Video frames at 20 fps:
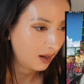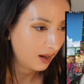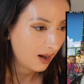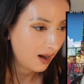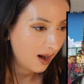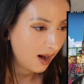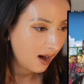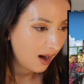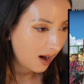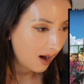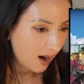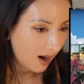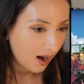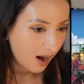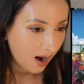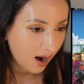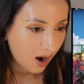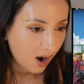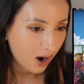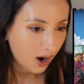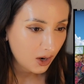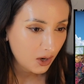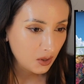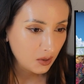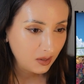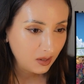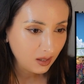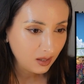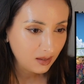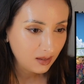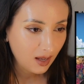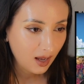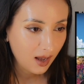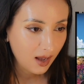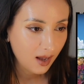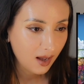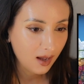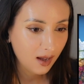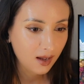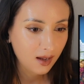Look at
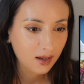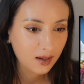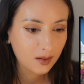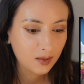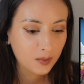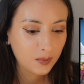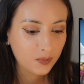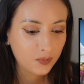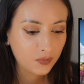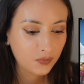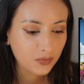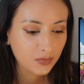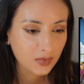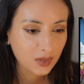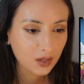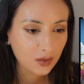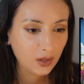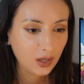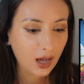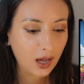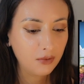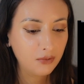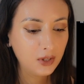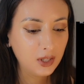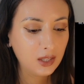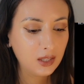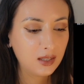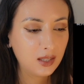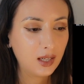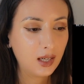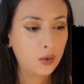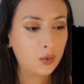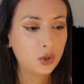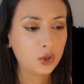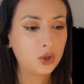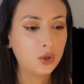that. Wait, I think he said, I want